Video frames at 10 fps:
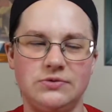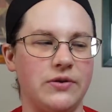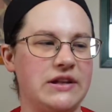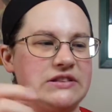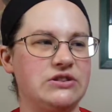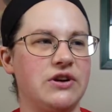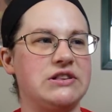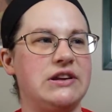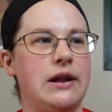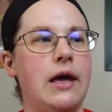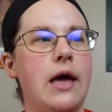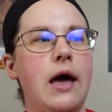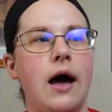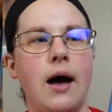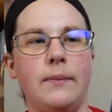So that's interesting.
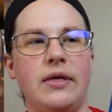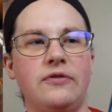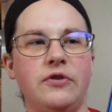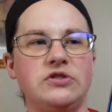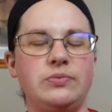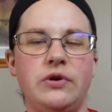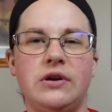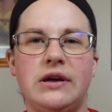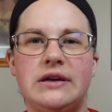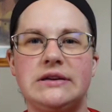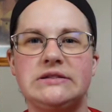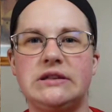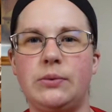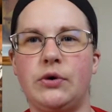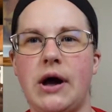But the first book is
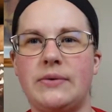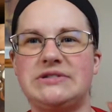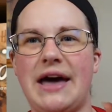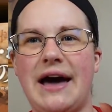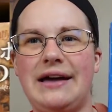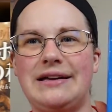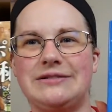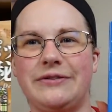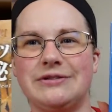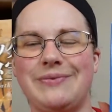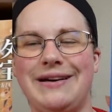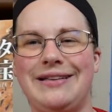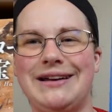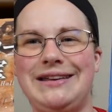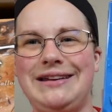the book I was at as far as my
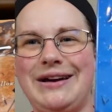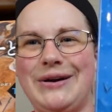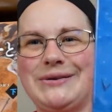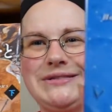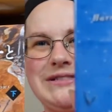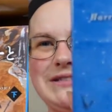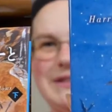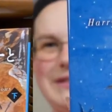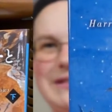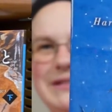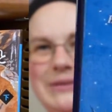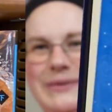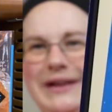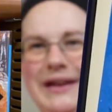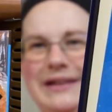collecting goes. So this is the
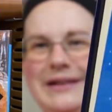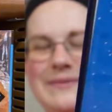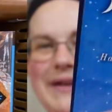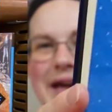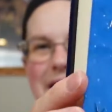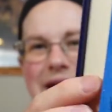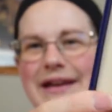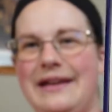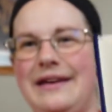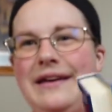one I ended up getting.